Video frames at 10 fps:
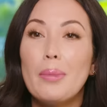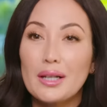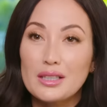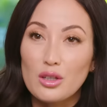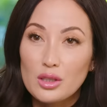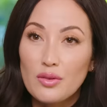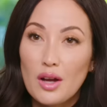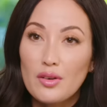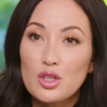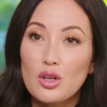But it's also
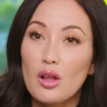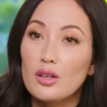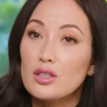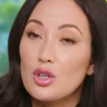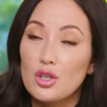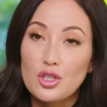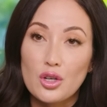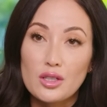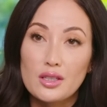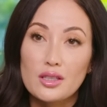$500, your
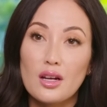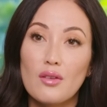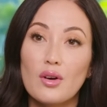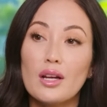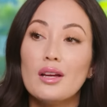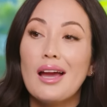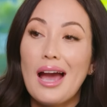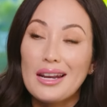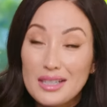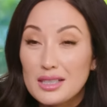insurance doesn't cover it
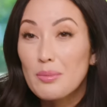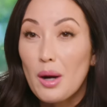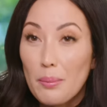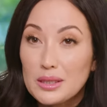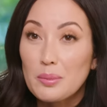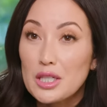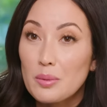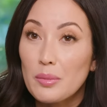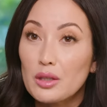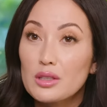and it doesn't pump as
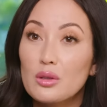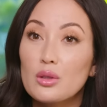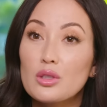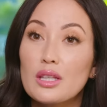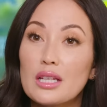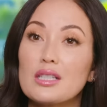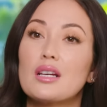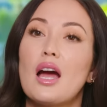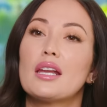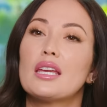much milk. So those are things
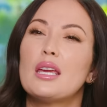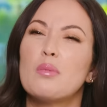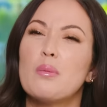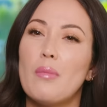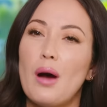to kind of keep in